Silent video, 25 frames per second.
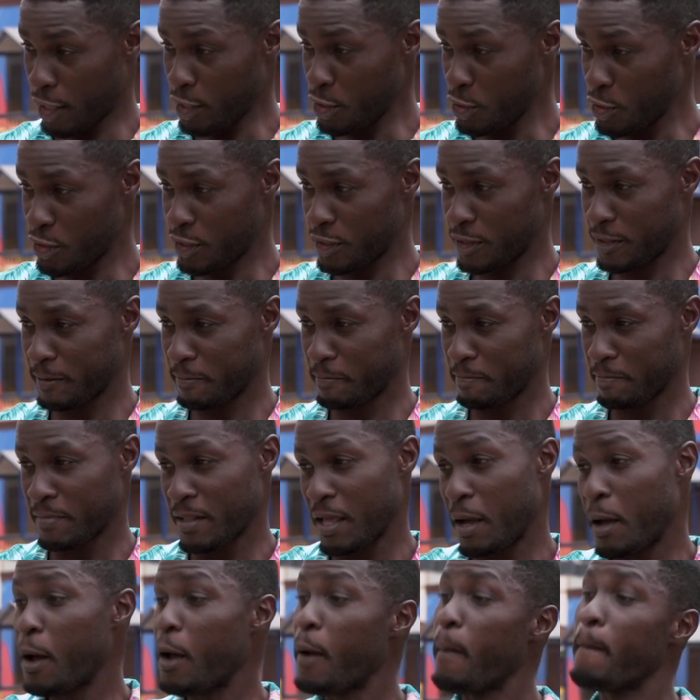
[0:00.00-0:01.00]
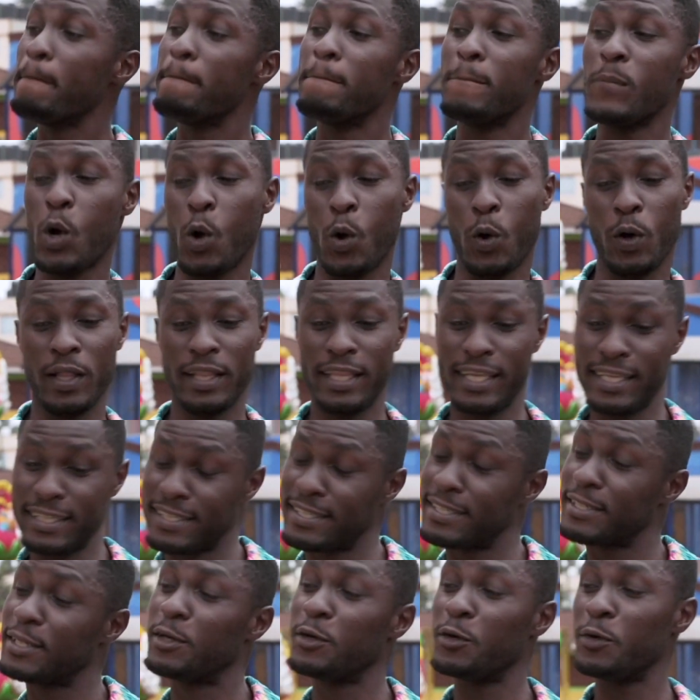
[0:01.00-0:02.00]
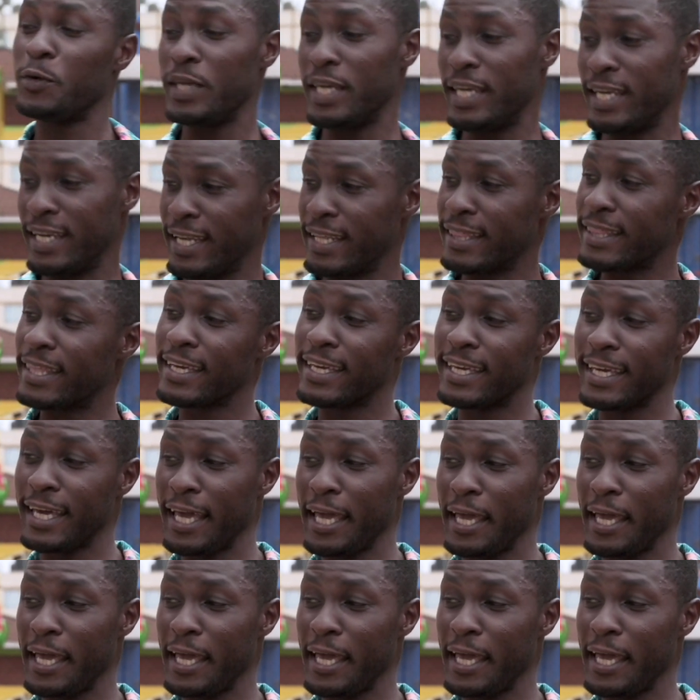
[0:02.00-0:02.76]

fresh, okay, more or less green in the